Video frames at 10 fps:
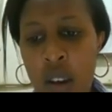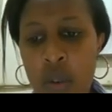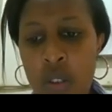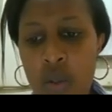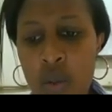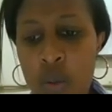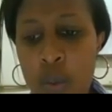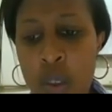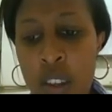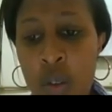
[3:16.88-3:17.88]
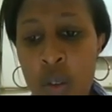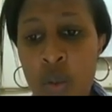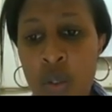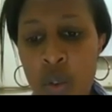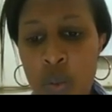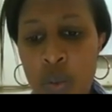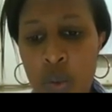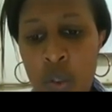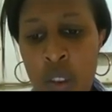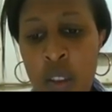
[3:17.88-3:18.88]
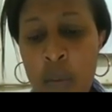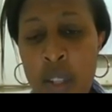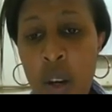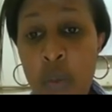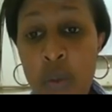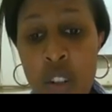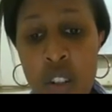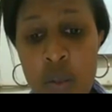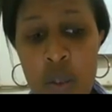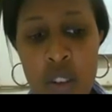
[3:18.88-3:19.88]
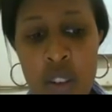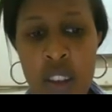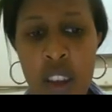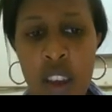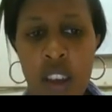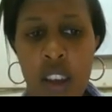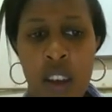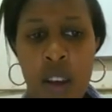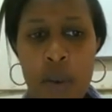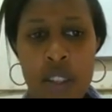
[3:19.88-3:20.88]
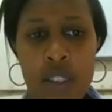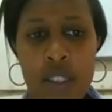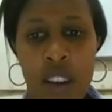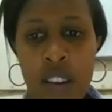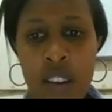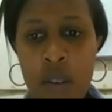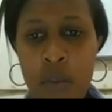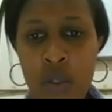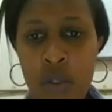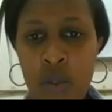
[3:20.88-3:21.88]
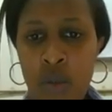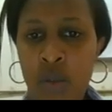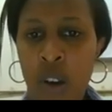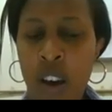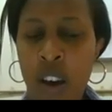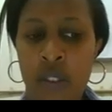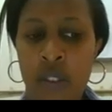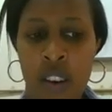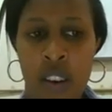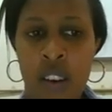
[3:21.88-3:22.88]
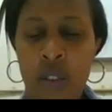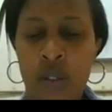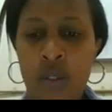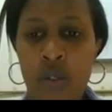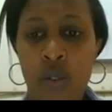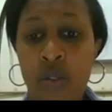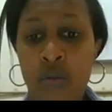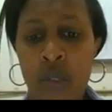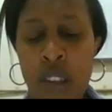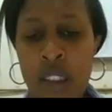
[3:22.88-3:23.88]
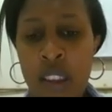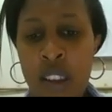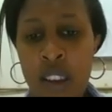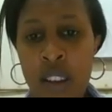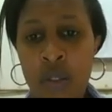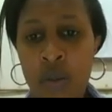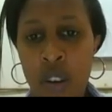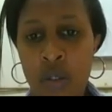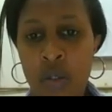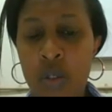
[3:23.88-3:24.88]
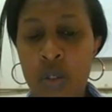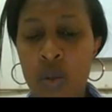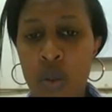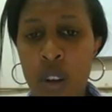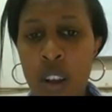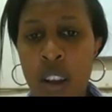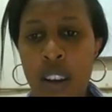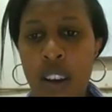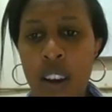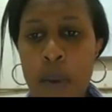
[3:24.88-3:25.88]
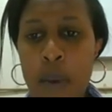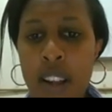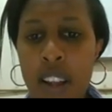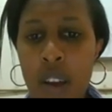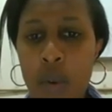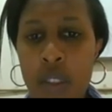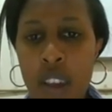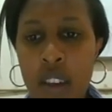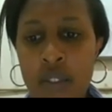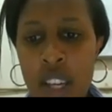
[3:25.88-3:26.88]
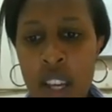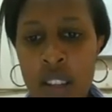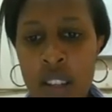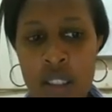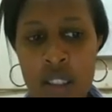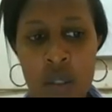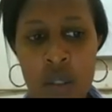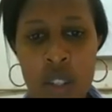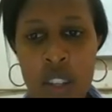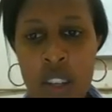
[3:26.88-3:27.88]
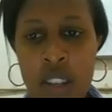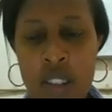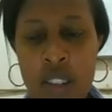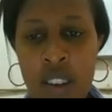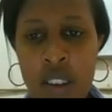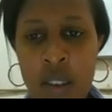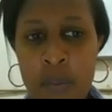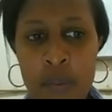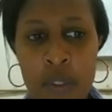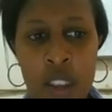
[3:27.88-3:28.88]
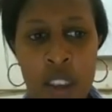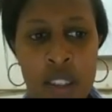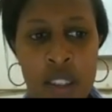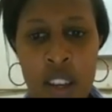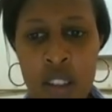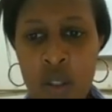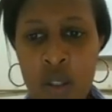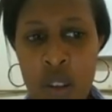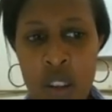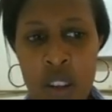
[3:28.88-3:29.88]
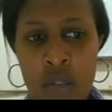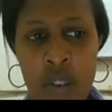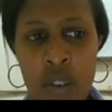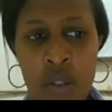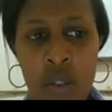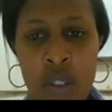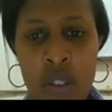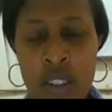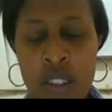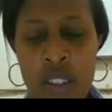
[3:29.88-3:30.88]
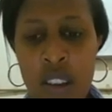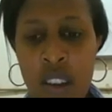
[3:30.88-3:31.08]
which would be the good option, the better options, because patients are able to have control what they can or cannot do. Unlike when they have dialysis, in which case they are tied to a renal unit.